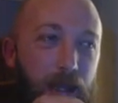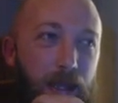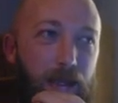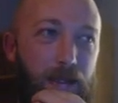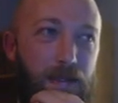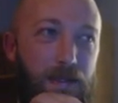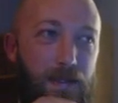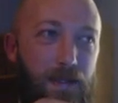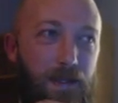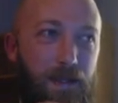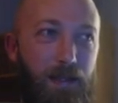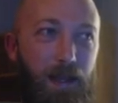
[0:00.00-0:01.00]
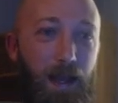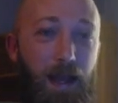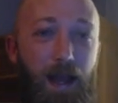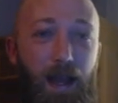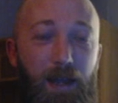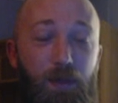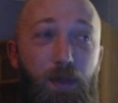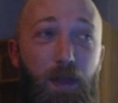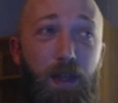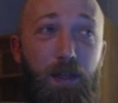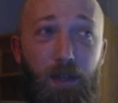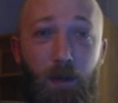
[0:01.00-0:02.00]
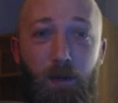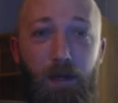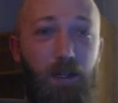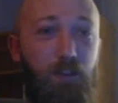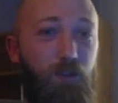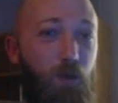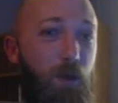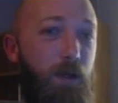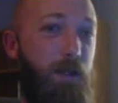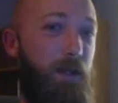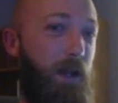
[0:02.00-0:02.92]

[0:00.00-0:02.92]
and I think they're an android.